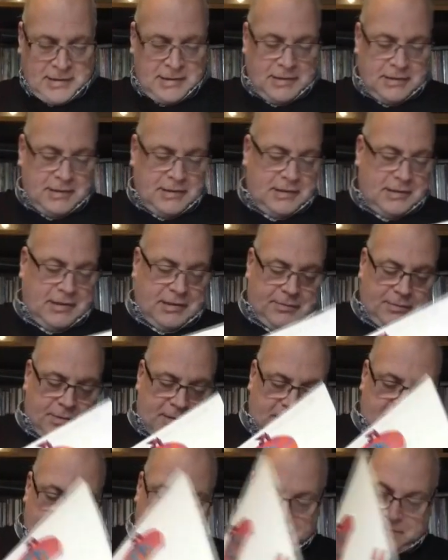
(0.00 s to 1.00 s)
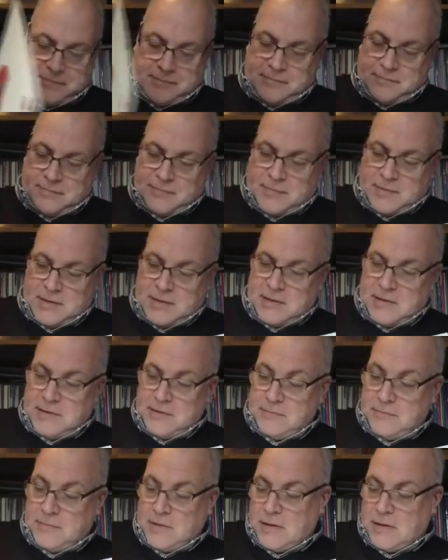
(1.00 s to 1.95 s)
So there we are.